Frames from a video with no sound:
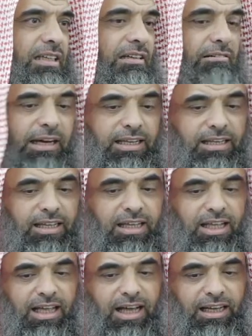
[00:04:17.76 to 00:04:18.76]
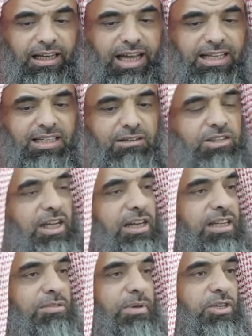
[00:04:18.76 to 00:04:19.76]
Right? Allah Azza wa
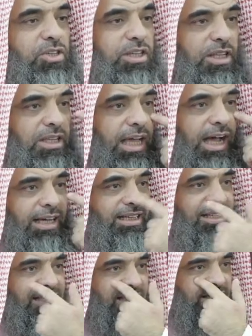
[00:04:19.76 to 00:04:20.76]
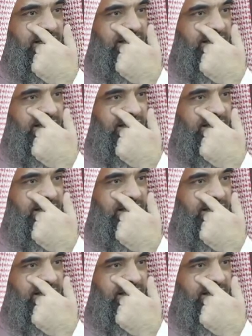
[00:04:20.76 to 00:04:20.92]
is mentioned in the eyes.